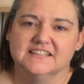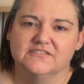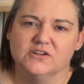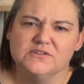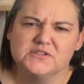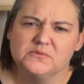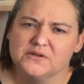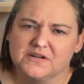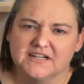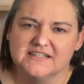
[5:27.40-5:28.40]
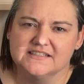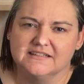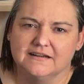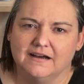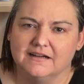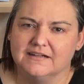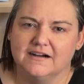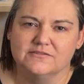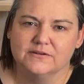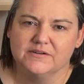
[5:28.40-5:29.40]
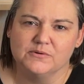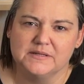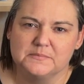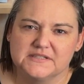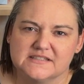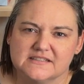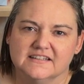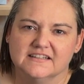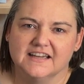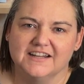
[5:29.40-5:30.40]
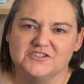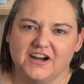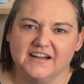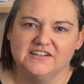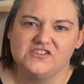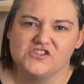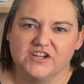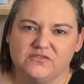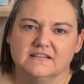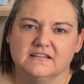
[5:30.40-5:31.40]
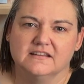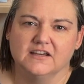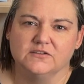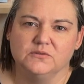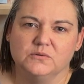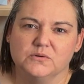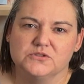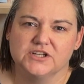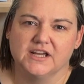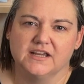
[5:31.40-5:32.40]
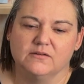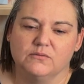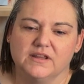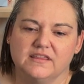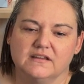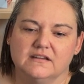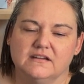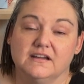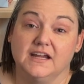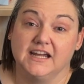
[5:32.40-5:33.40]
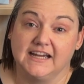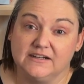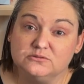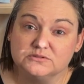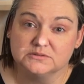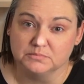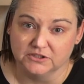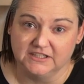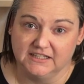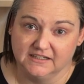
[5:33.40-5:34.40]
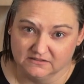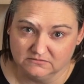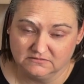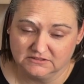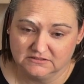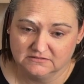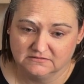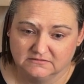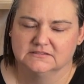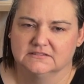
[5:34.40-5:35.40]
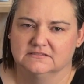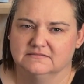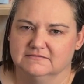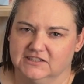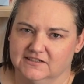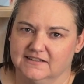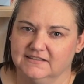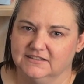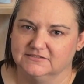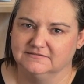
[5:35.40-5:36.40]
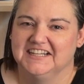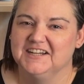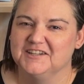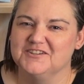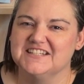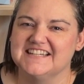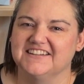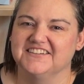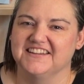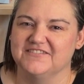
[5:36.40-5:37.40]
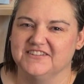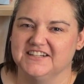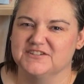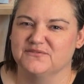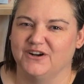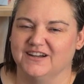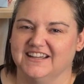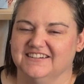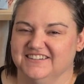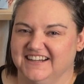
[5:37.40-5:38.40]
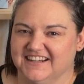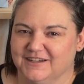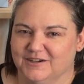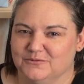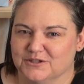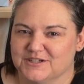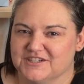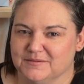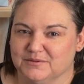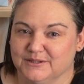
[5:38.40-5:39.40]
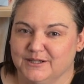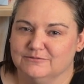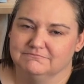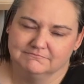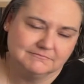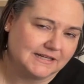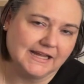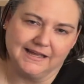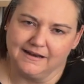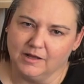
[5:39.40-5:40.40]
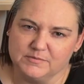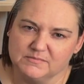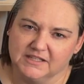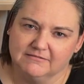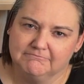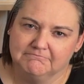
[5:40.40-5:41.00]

If you're also reorganizing, uncovering whips, and trying to shift how you crochet without burning out, you're not alone. You can download that Finish Frog It or Let It Go worksheet below. It helps me.